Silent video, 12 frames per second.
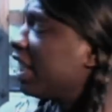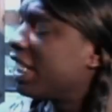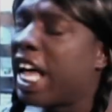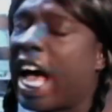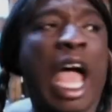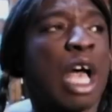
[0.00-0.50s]

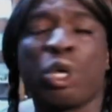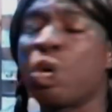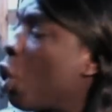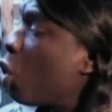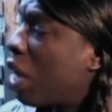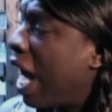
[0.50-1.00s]
It's not
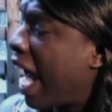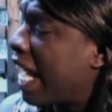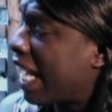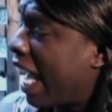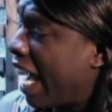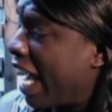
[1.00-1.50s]
who
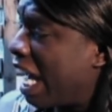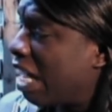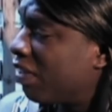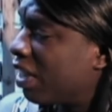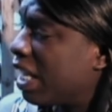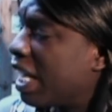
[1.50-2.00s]
I
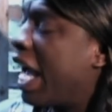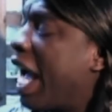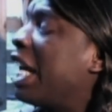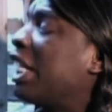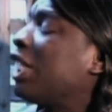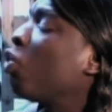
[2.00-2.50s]
have.
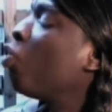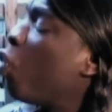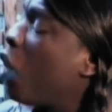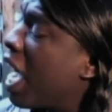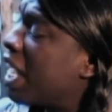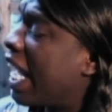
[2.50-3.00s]
It's
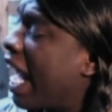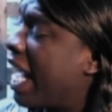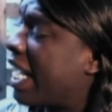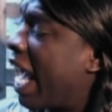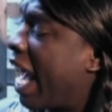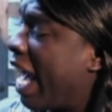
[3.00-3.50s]
what
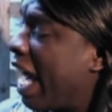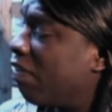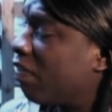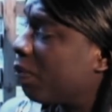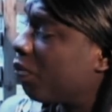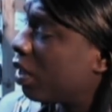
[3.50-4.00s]
I
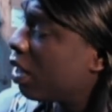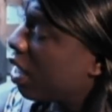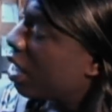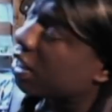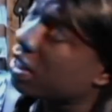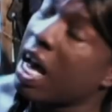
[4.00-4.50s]
have.
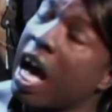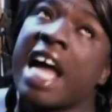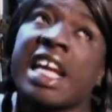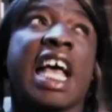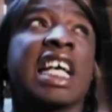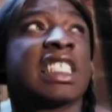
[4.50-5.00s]

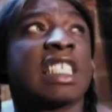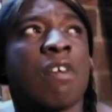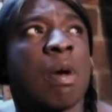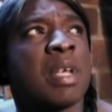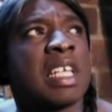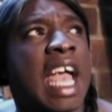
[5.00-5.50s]
God has
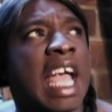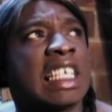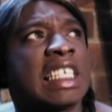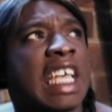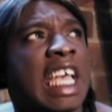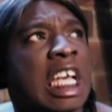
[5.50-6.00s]
given me
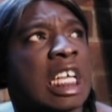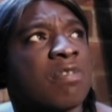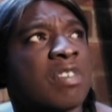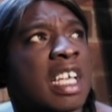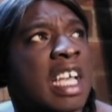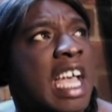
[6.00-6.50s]
a
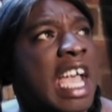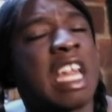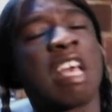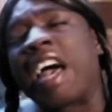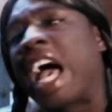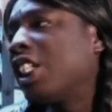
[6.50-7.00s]
gift,
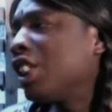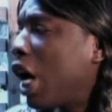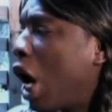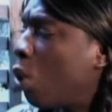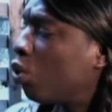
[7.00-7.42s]
and if I